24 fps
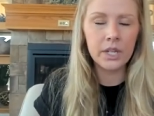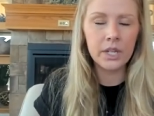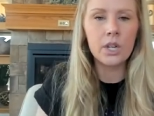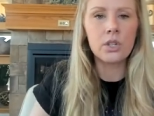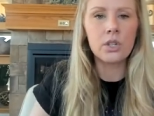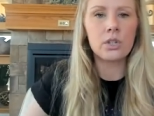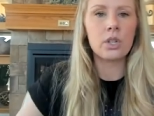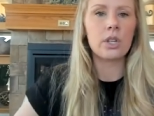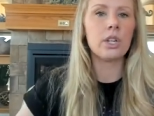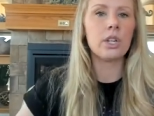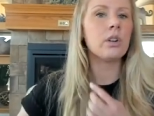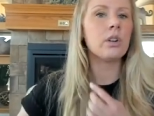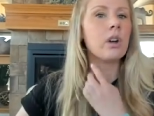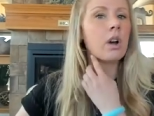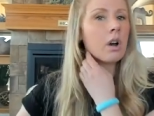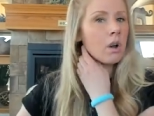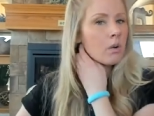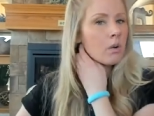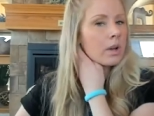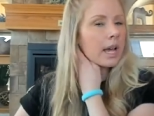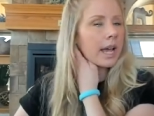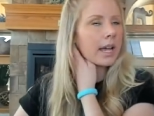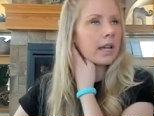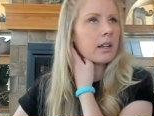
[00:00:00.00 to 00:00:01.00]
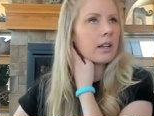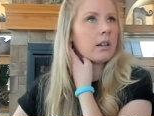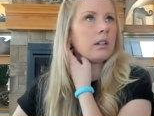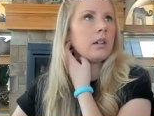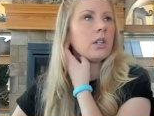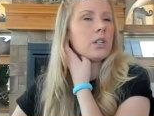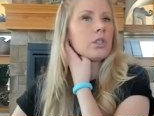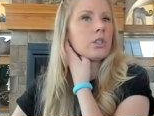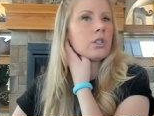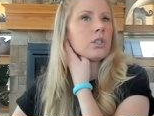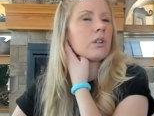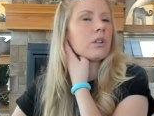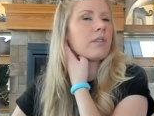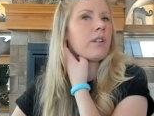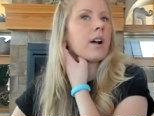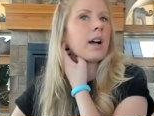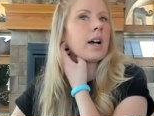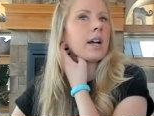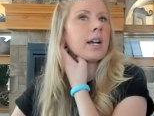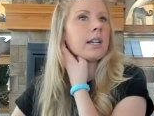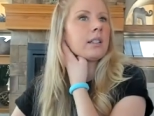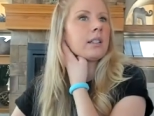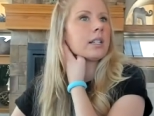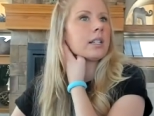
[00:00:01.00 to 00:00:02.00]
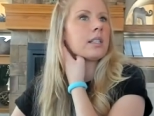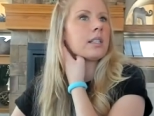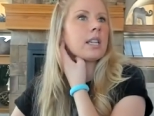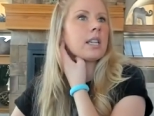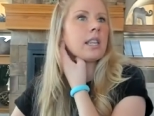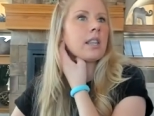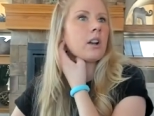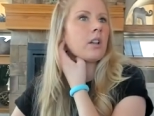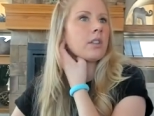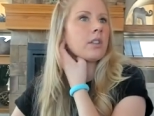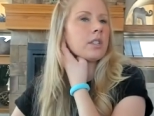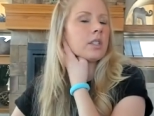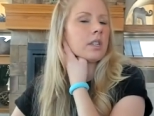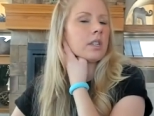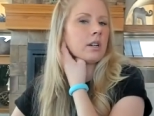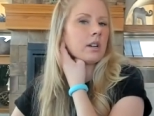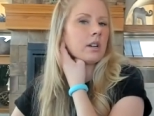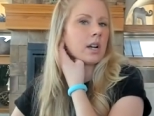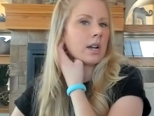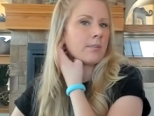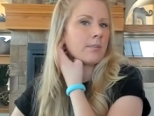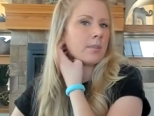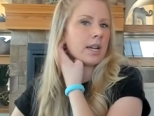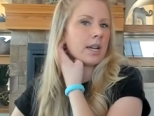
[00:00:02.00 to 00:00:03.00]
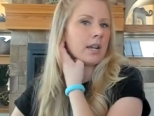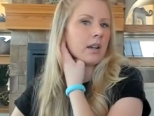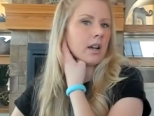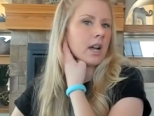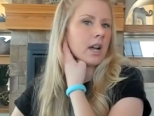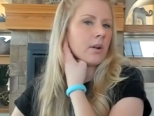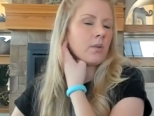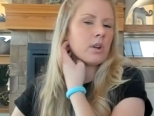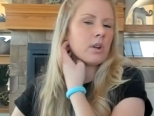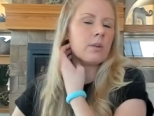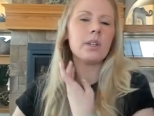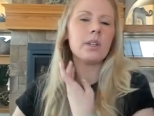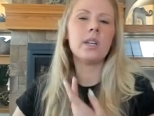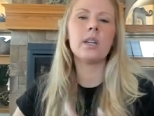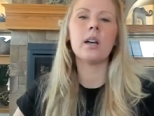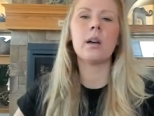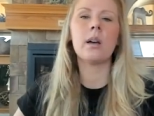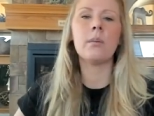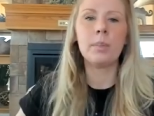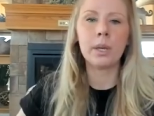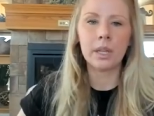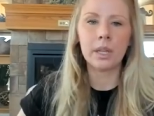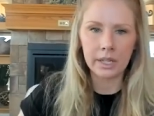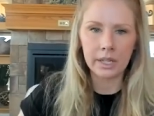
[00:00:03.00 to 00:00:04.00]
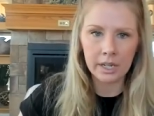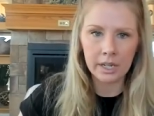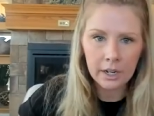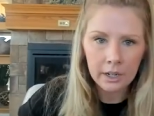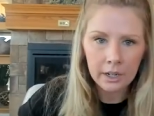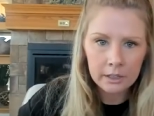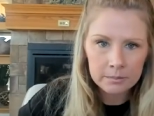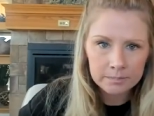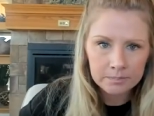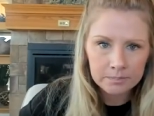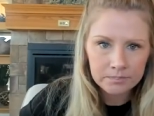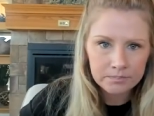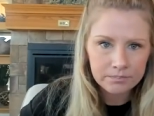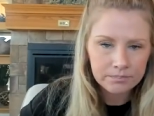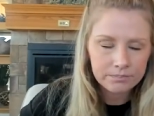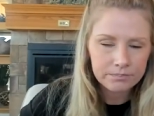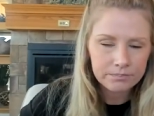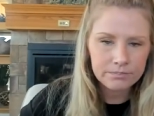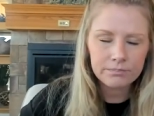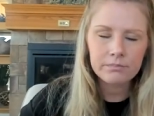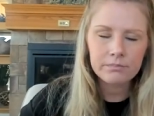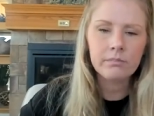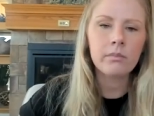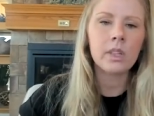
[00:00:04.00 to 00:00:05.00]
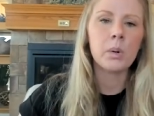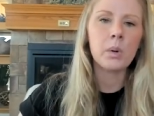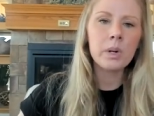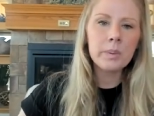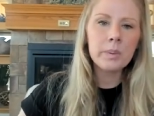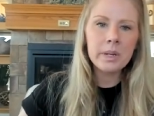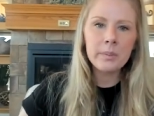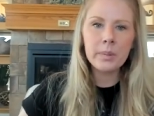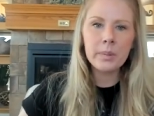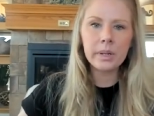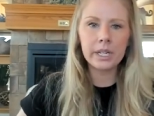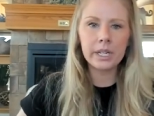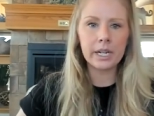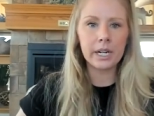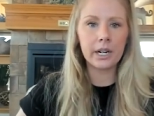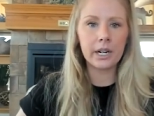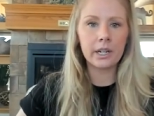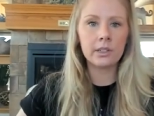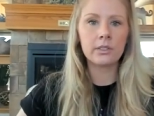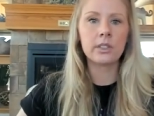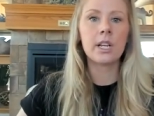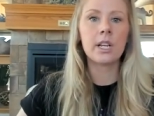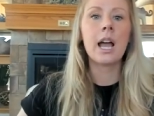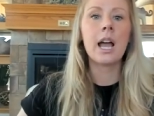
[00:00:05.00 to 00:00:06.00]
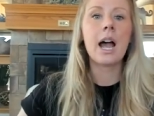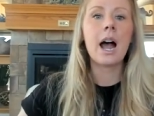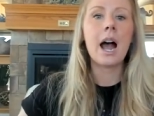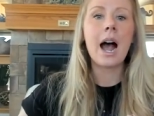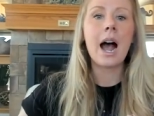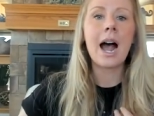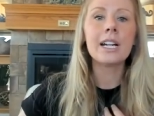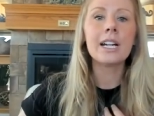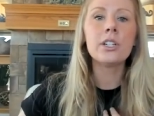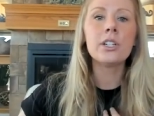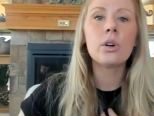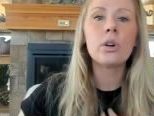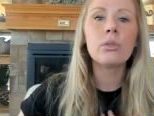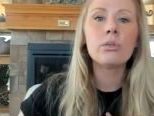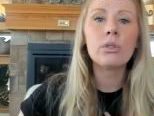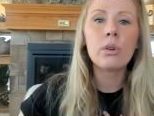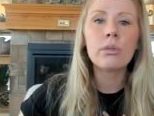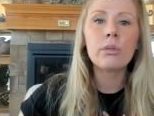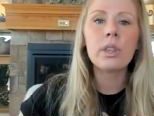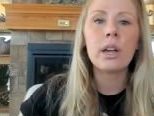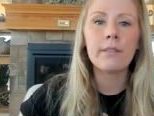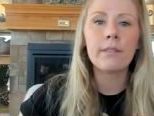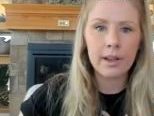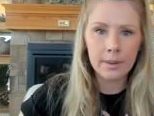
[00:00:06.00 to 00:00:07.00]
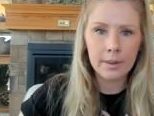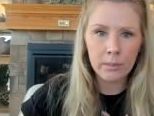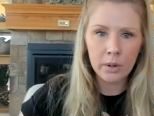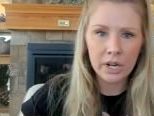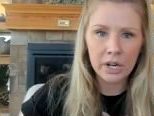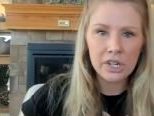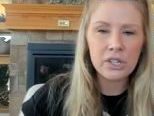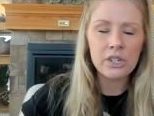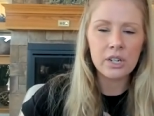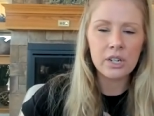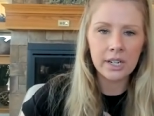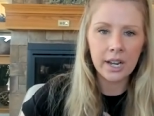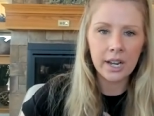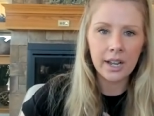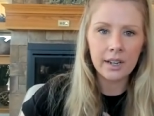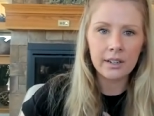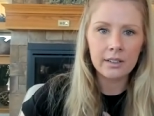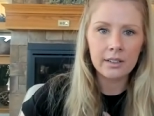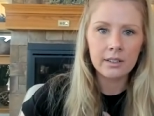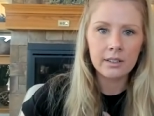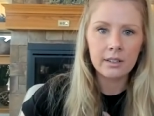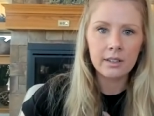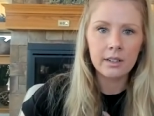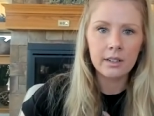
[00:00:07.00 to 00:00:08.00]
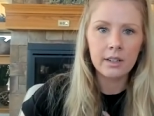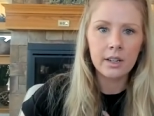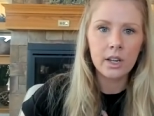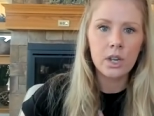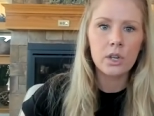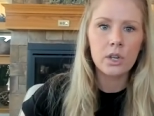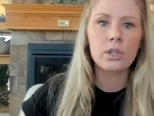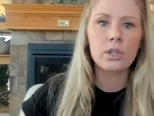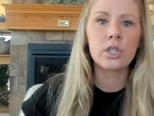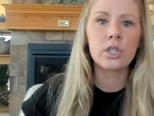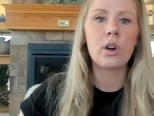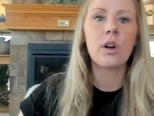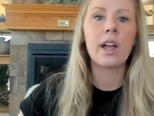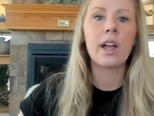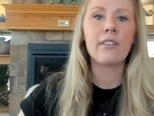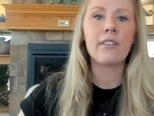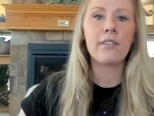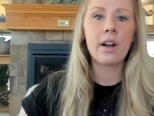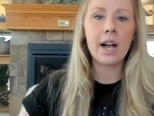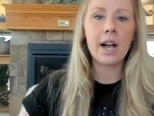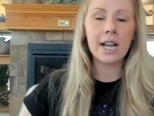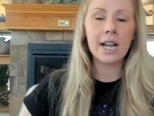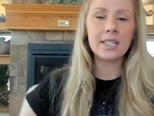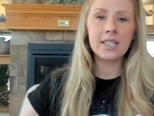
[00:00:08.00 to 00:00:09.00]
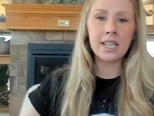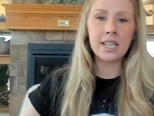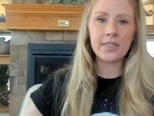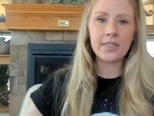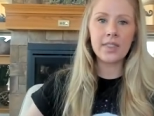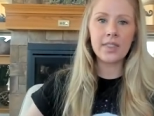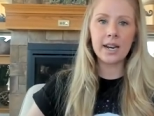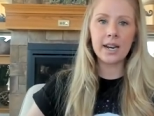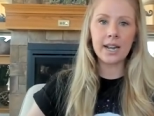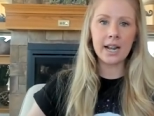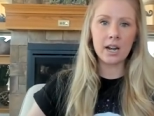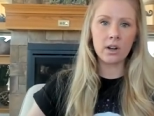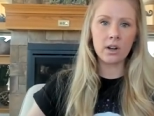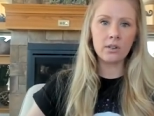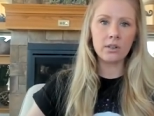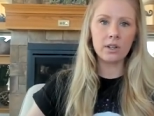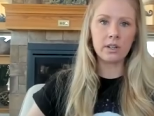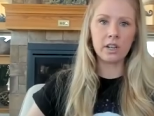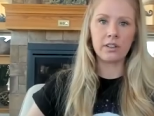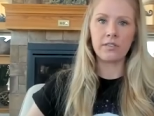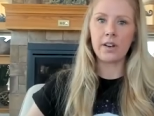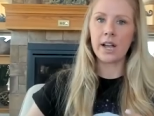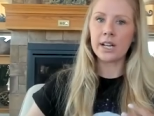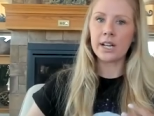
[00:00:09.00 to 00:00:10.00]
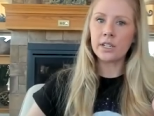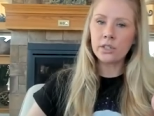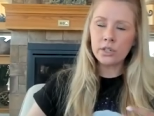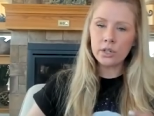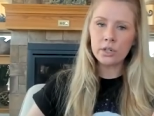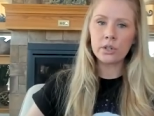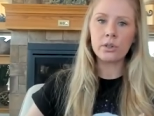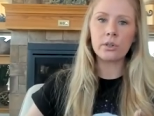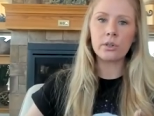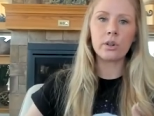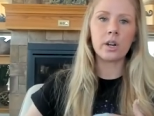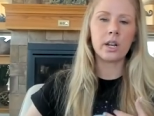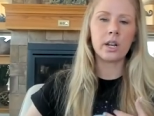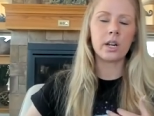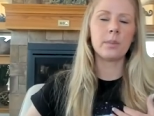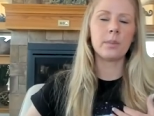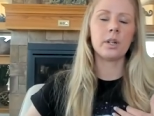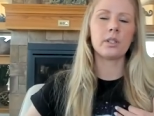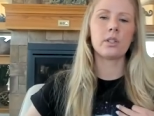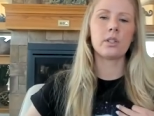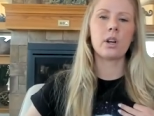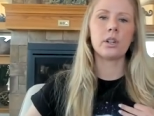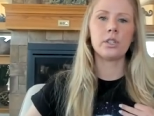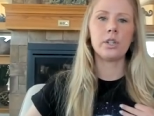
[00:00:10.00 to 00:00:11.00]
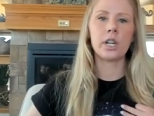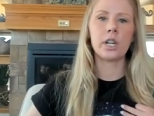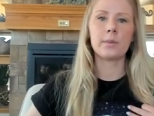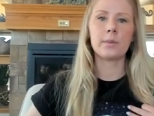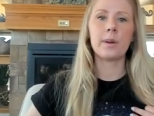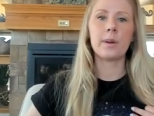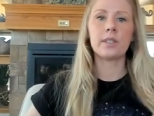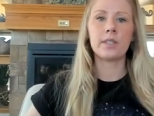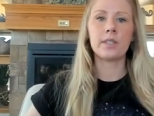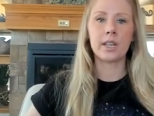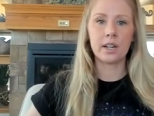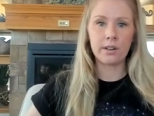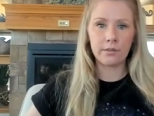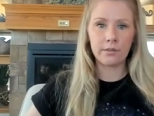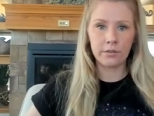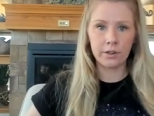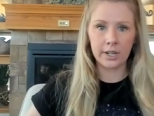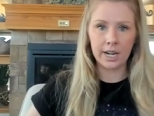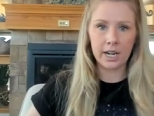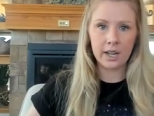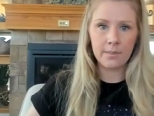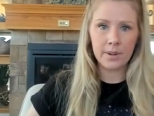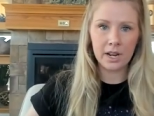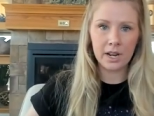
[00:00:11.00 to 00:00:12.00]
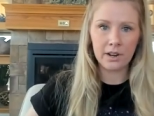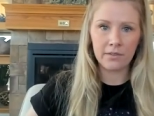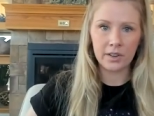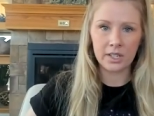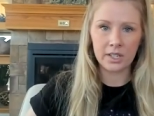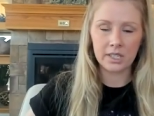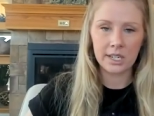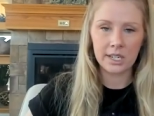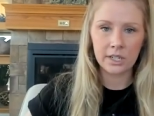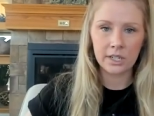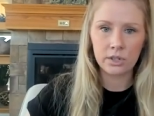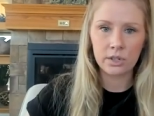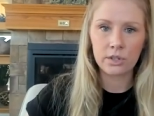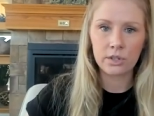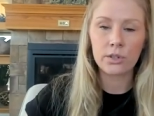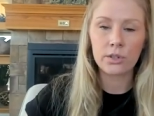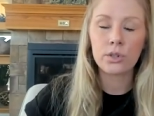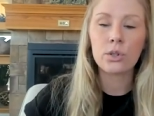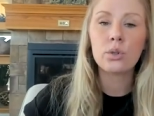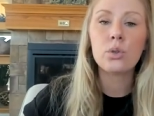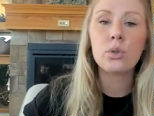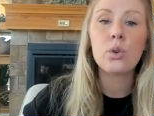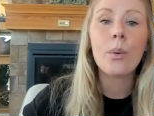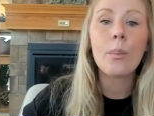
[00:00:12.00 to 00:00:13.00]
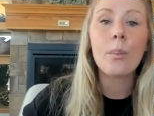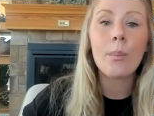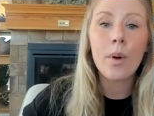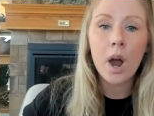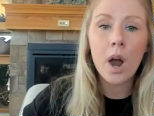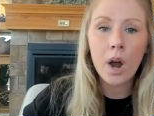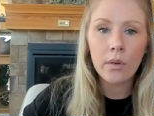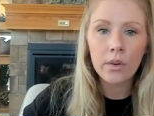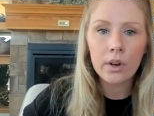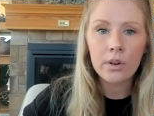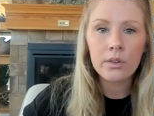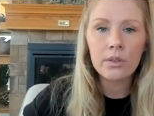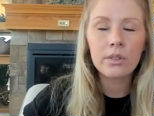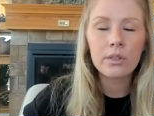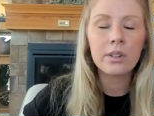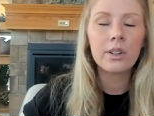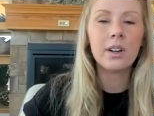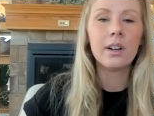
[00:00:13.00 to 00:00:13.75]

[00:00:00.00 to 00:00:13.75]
So then you go, okay, so if I, let's say that all of a sudden I'm like, I want to be a billionaire. I want to be a billionaire. I don't know that vibration yet. So if I set that out, if I do, and I'm going to talk to you guys about set it and forget it manifestations tomorrow,